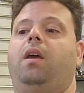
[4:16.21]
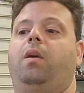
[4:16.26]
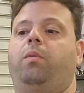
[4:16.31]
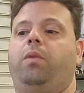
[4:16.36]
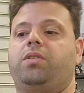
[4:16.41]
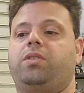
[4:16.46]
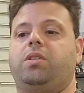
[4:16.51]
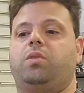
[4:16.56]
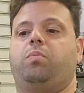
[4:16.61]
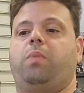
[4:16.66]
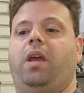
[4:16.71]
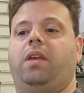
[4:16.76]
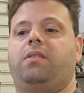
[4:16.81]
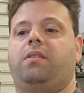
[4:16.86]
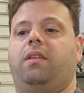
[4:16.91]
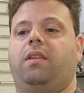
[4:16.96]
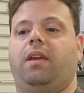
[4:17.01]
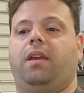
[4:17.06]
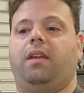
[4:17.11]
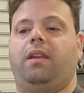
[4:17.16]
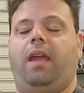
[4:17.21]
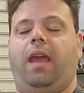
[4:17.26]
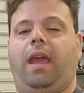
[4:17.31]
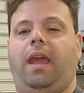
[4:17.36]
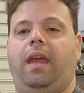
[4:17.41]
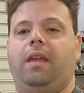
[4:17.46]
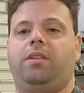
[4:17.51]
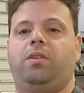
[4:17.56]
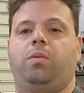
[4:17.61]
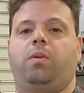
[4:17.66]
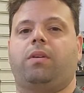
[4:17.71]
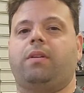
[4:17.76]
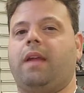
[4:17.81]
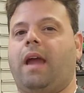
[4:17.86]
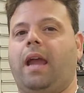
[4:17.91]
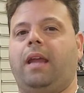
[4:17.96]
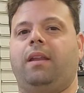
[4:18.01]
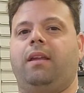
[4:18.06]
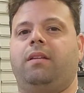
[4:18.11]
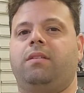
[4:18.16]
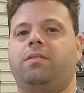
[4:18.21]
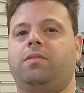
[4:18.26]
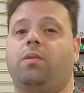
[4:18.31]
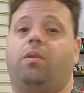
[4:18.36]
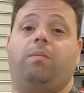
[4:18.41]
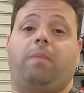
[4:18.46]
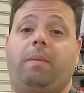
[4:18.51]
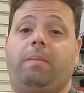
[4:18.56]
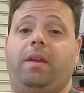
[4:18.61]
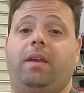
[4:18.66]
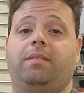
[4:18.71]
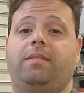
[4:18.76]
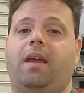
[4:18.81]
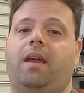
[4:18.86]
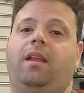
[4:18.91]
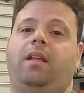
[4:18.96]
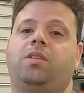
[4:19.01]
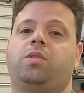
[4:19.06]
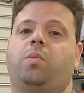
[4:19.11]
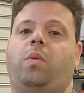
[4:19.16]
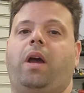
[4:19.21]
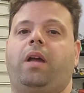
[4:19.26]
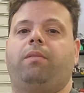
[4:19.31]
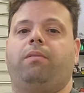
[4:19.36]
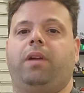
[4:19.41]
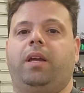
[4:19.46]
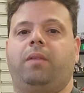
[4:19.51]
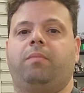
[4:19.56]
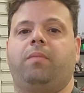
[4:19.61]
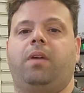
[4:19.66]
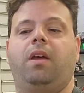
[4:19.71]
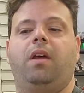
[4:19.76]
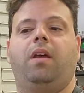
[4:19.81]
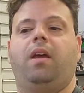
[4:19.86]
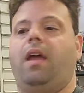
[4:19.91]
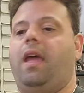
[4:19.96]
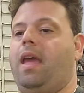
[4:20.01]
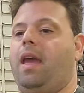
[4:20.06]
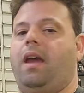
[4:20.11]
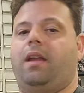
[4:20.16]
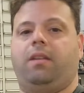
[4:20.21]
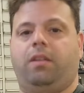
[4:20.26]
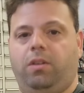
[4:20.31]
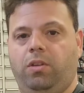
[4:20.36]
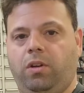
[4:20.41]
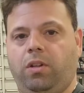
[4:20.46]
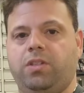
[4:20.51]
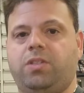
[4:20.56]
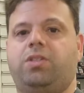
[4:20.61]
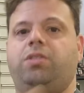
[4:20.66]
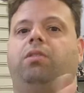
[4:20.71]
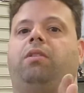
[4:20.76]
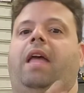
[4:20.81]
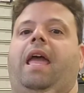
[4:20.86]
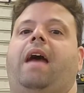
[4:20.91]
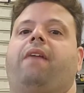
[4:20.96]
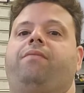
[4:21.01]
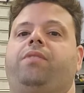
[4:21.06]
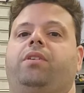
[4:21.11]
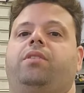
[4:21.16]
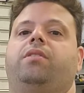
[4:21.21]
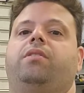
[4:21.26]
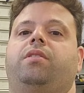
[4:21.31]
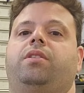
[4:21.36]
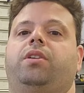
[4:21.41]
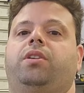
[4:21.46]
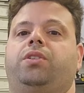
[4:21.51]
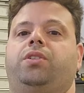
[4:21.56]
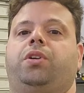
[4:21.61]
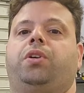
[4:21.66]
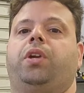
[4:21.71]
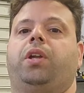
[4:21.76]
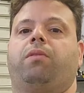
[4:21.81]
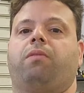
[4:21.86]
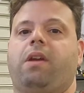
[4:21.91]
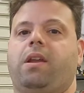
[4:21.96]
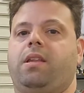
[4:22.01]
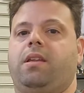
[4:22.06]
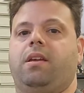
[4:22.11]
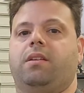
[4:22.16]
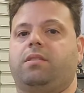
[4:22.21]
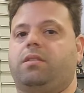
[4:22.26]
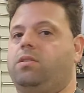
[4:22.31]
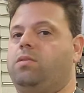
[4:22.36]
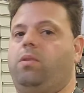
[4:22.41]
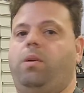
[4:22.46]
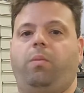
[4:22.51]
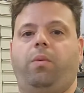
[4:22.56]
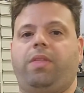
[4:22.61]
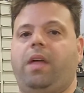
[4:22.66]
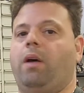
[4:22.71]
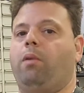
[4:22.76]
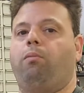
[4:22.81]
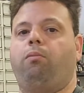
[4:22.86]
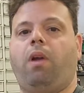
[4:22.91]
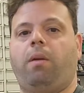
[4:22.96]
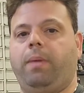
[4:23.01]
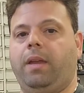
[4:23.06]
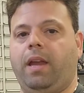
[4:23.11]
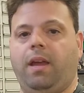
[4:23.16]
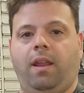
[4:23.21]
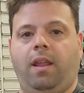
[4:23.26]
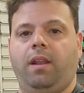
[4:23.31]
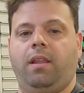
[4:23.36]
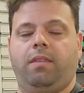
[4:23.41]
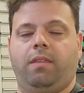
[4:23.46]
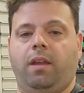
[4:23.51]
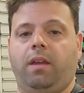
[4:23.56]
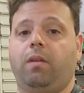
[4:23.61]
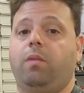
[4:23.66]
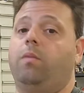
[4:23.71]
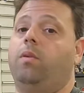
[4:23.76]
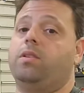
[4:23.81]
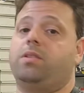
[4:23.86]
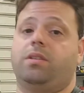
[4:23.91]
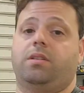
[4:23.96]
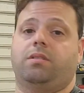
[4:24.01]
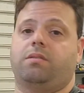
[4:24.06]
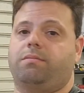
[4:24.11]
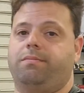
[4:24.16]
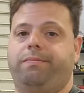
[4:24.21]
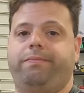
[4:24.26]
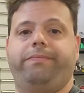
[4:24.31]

which is basically like an 8 to a 9-inch or maybe a 10-inch wide rim, and you can still have your turning radius without rubbing on anything, which is,